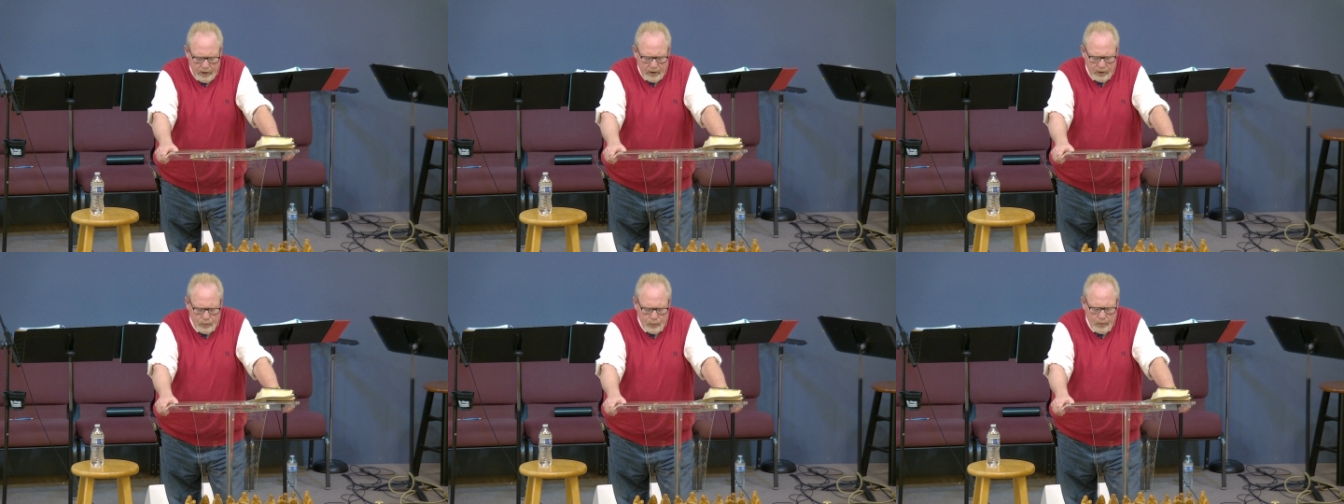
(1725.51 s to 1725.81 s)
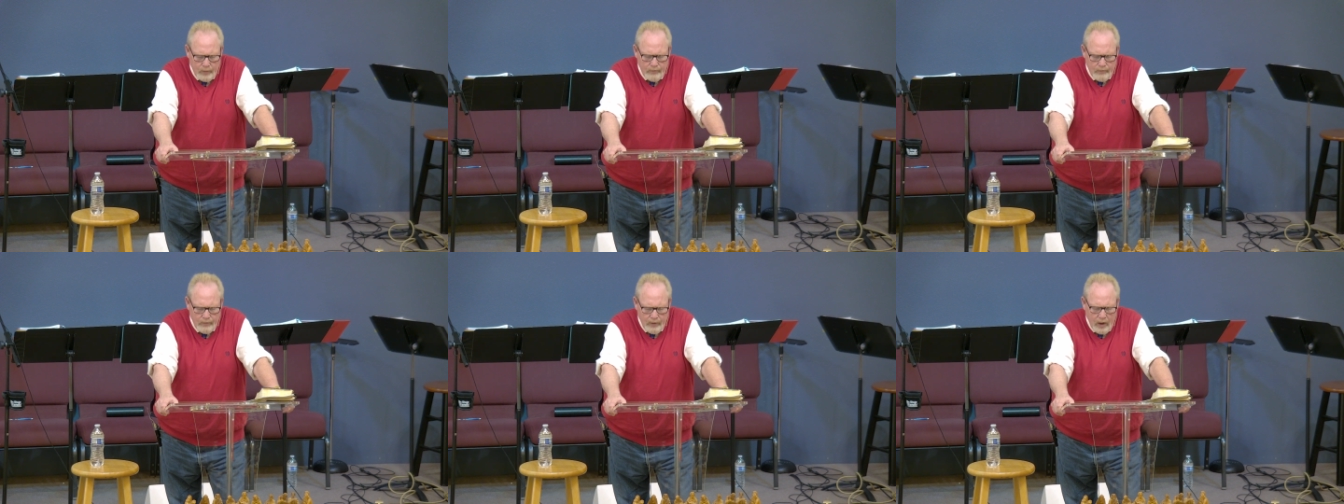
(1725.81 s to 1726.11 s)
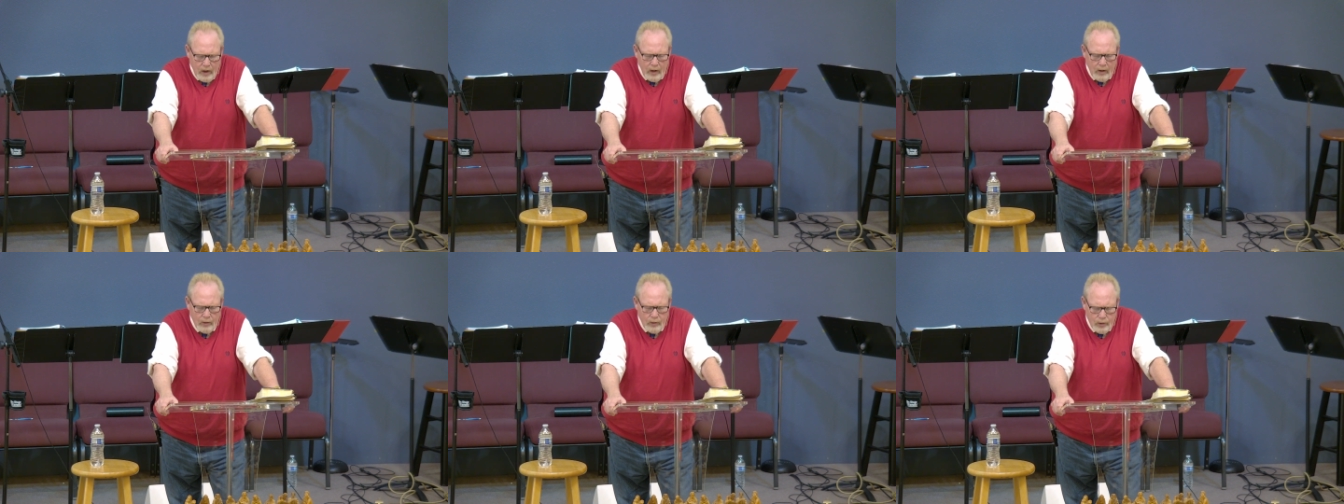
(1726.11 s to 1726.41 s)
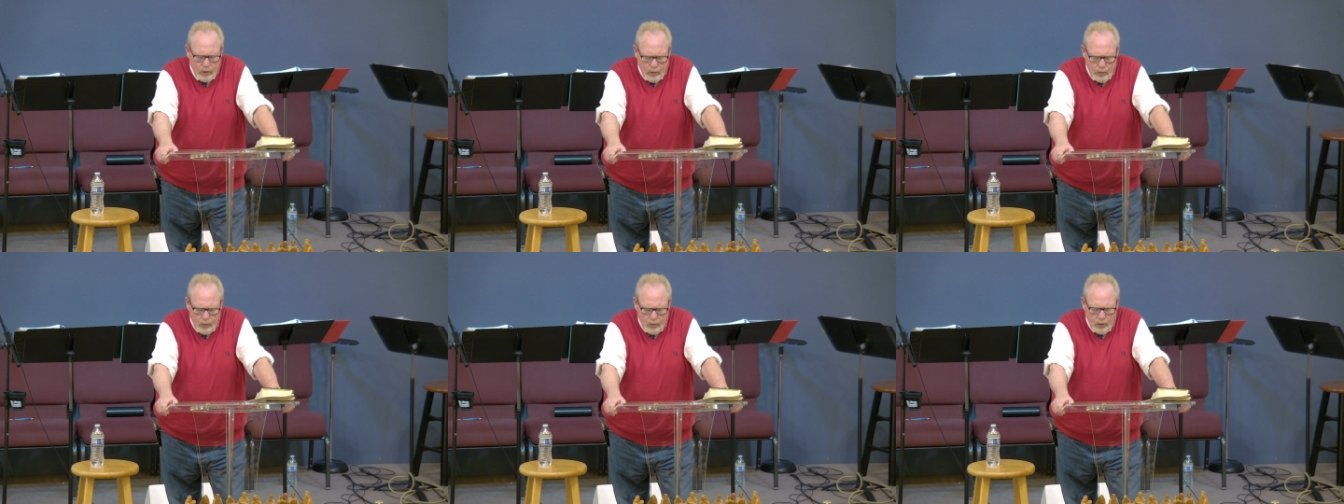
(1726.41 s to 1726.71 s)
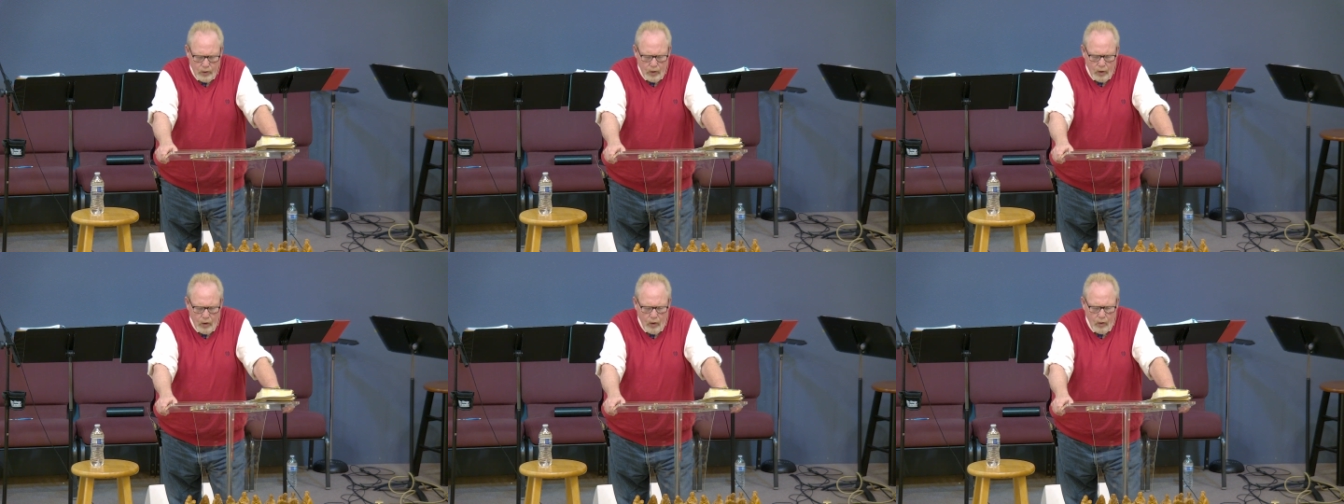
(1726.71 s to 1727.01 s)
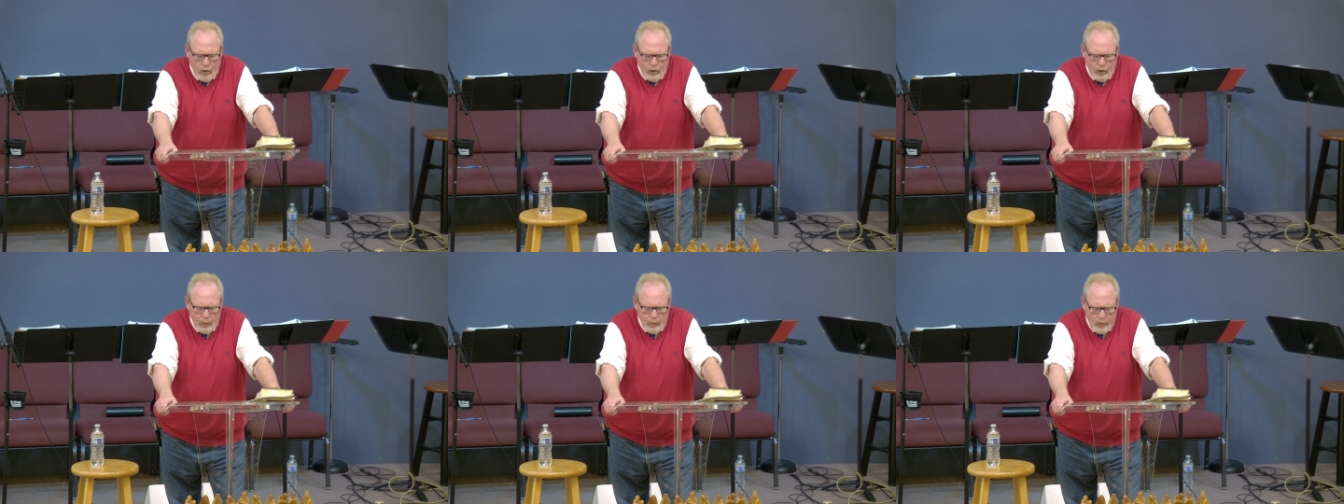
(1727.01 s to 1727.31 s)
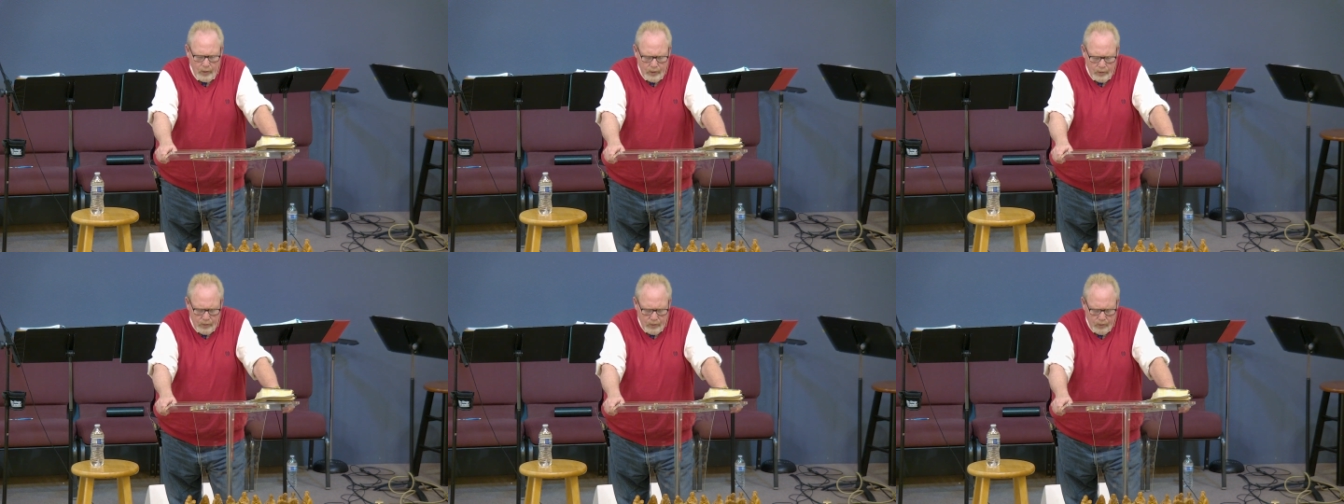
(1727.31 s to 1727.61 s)
as we follow you in all
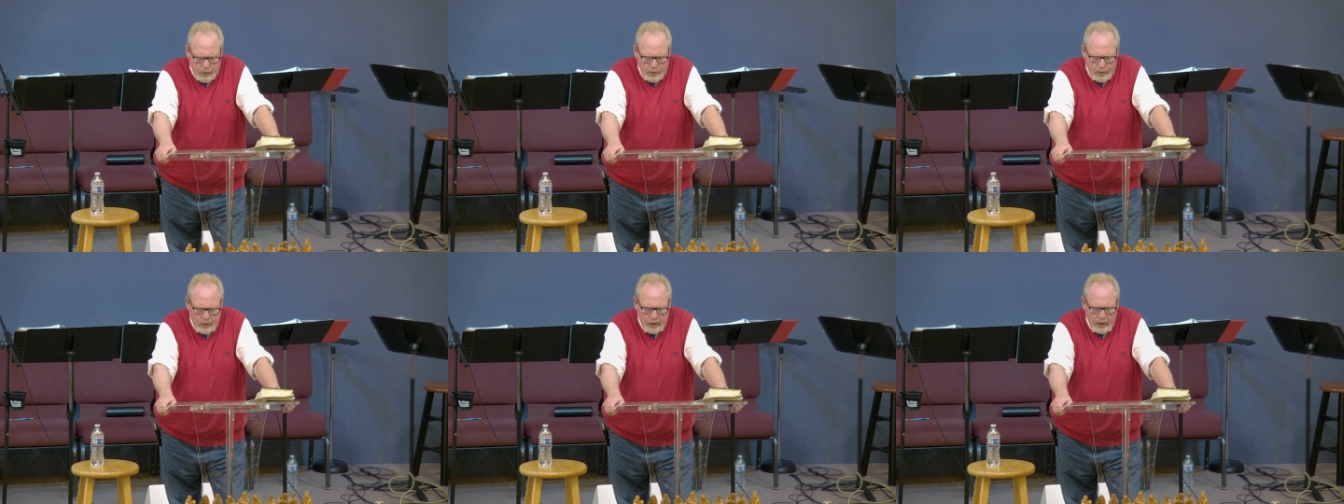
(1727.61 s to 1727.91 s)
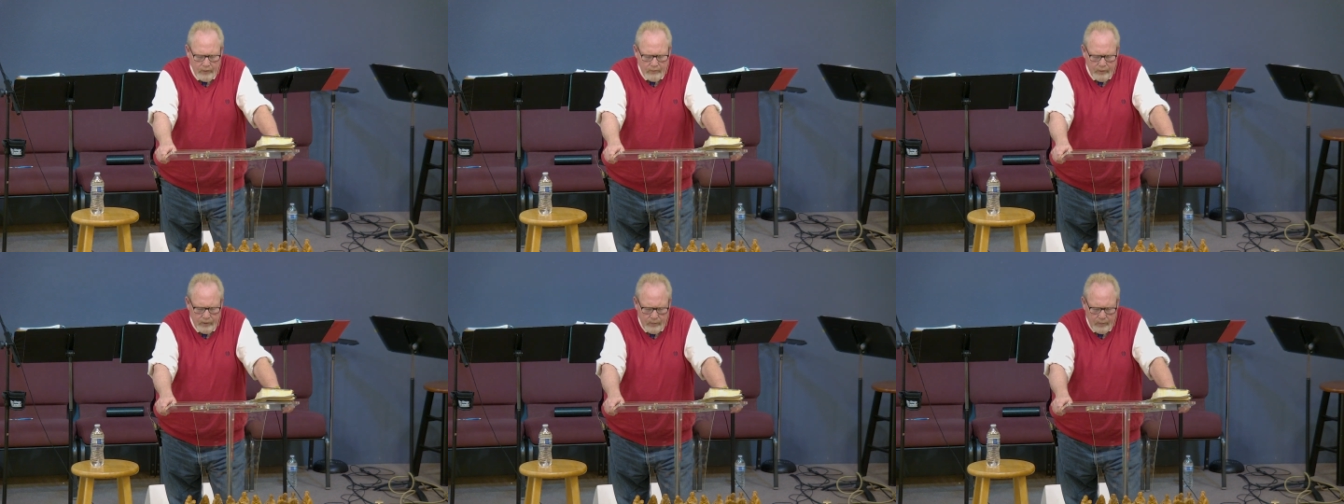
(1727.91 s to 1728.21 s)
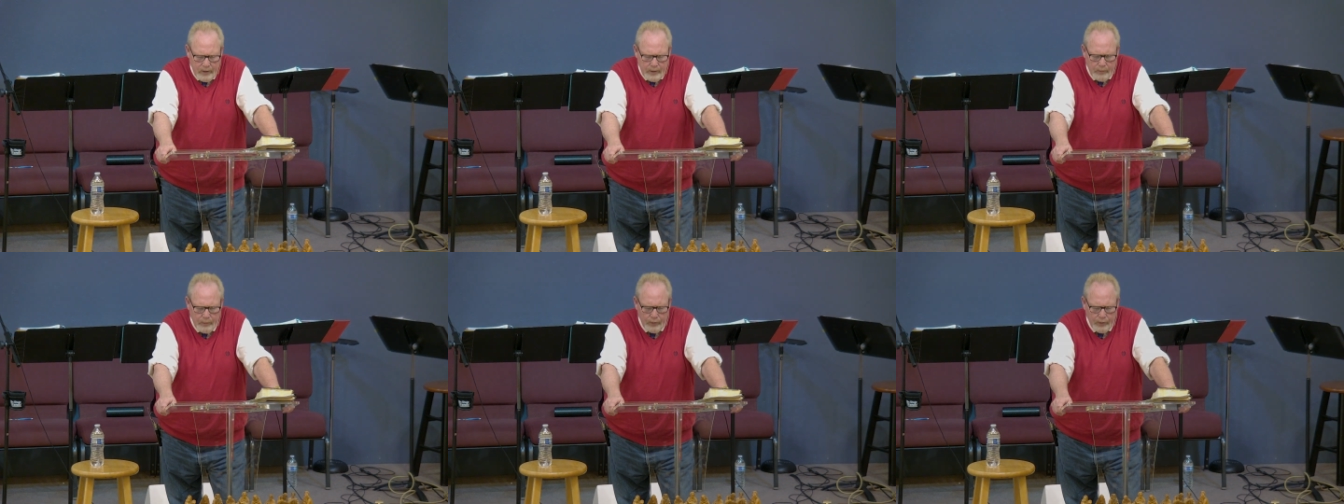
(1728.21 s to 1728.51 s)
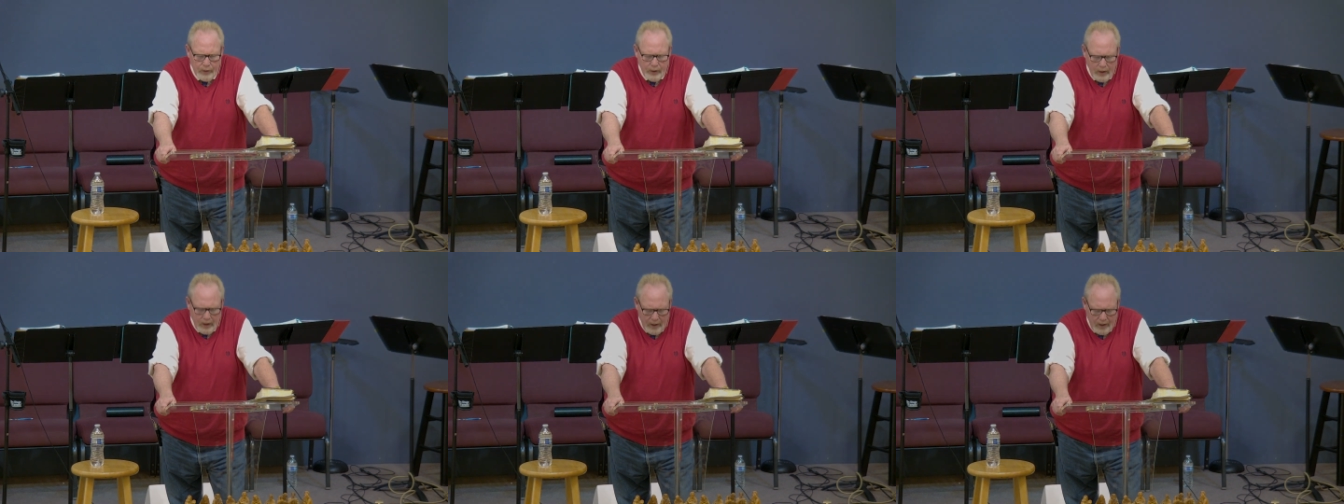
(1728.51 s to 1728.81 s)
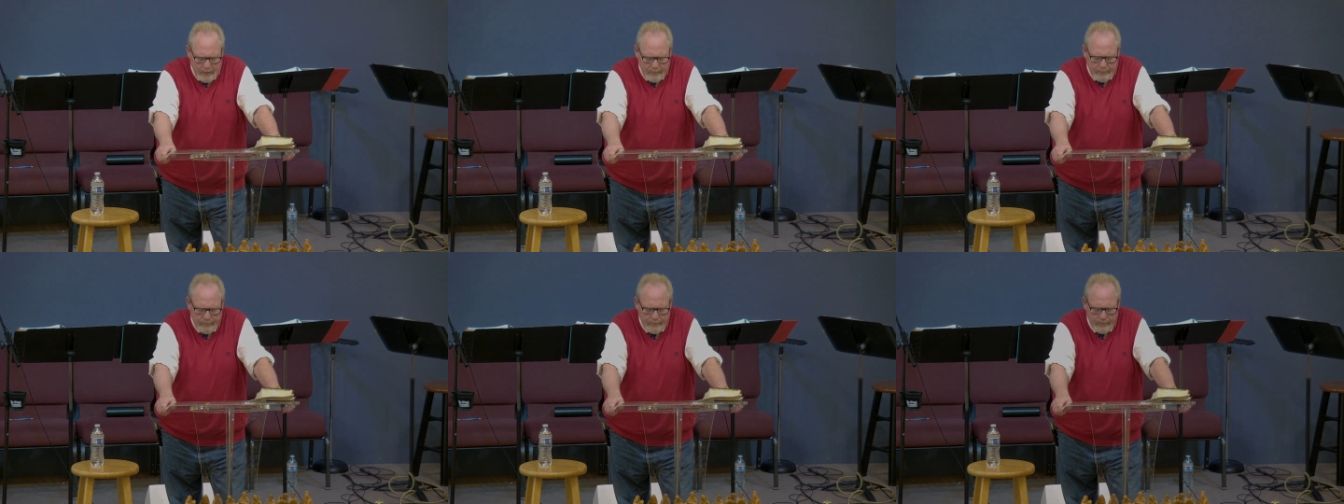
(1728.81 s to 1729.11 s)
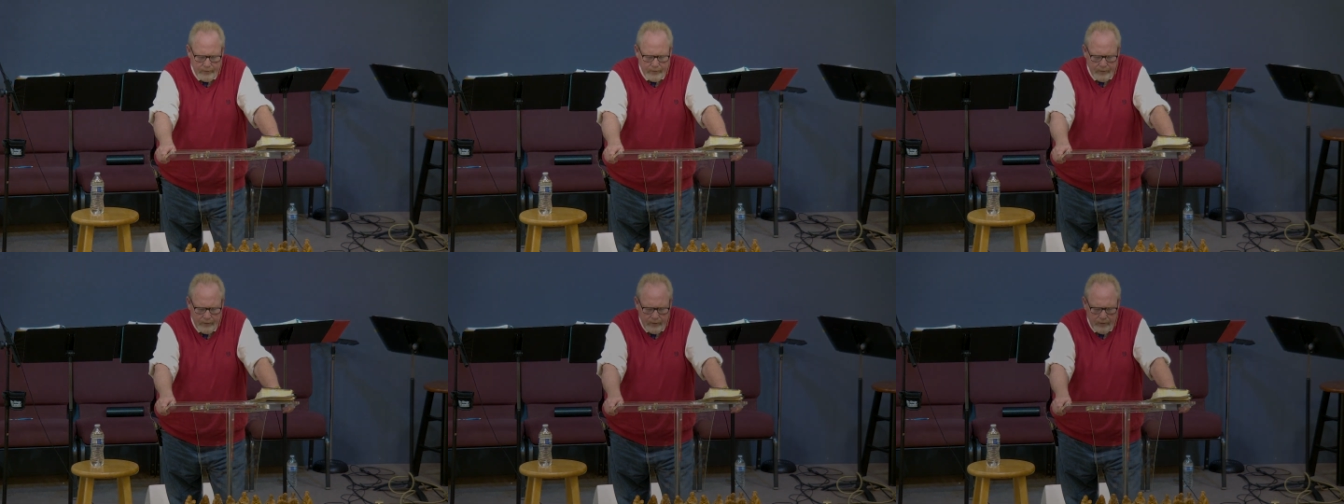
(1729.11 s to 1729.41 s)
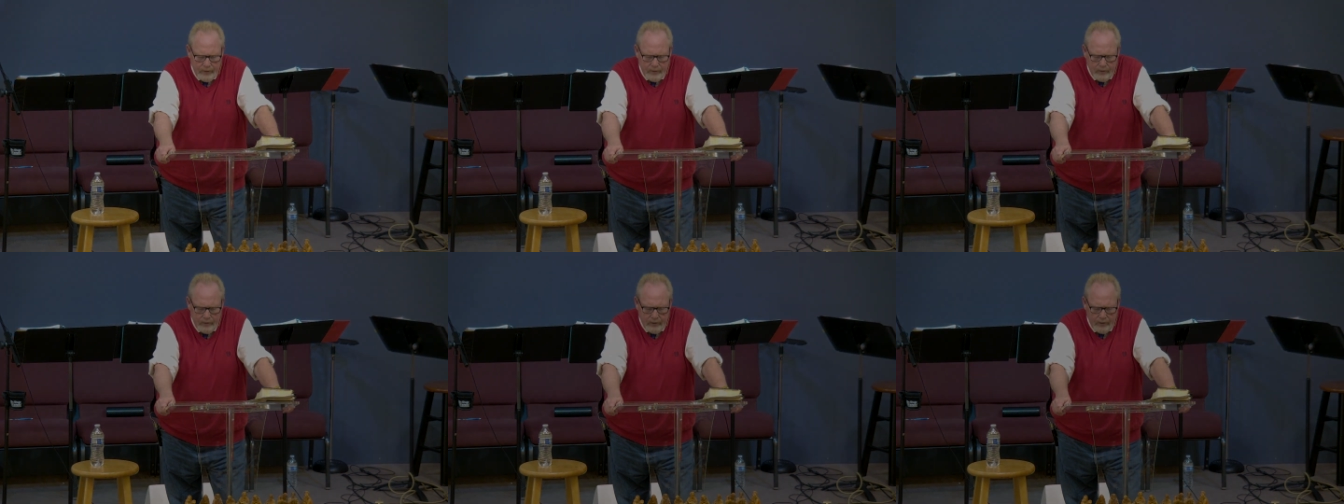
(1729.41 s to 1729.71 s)
that we do in loving people to life
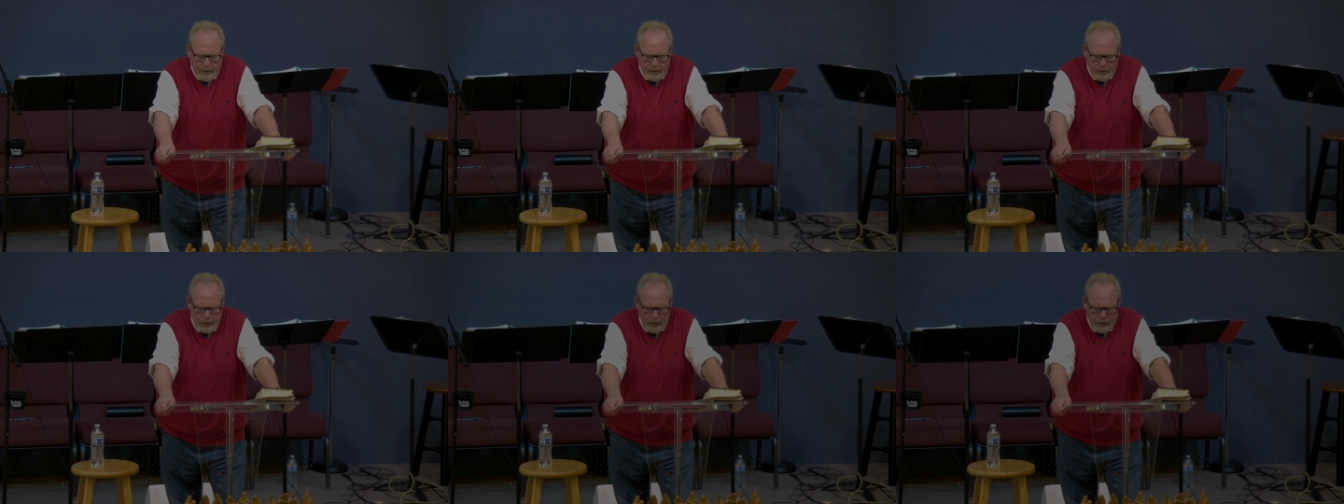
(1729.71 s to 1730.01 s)
in